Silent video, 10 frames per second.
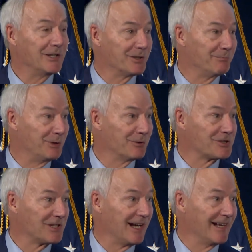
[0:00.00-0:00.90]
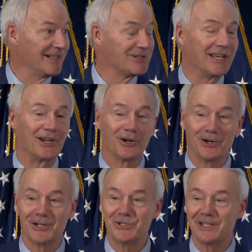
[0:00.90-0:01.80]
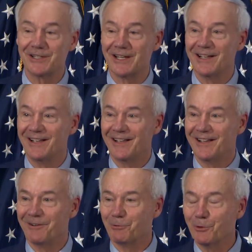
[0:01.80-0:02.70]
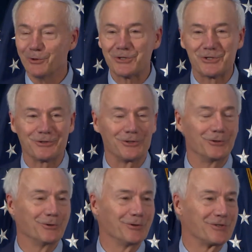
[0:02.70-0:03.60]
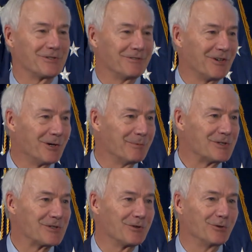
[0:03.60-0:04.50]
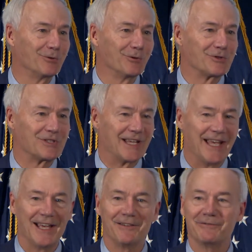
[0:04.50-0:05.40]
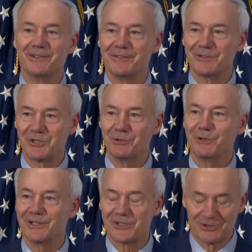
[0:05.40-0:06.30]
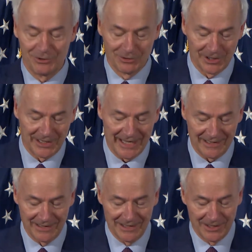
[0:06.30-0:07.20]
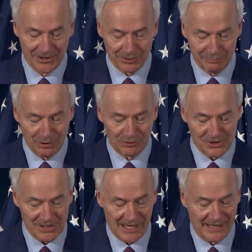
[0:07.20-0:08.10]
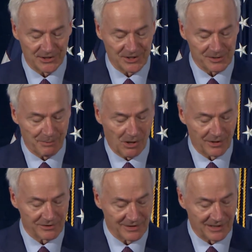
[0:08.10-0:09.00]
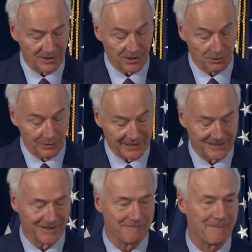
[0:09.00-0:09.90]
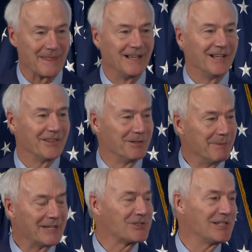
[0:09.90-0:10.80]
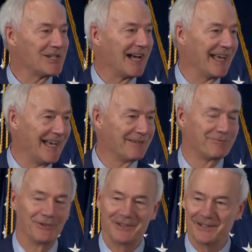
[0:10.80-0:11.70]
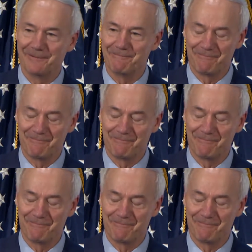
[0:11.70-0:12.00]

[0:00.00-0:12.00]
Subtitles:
computer science, encouraging rural schools, urban schools to have students to look at computer science as part of their curriculum. The message I had for them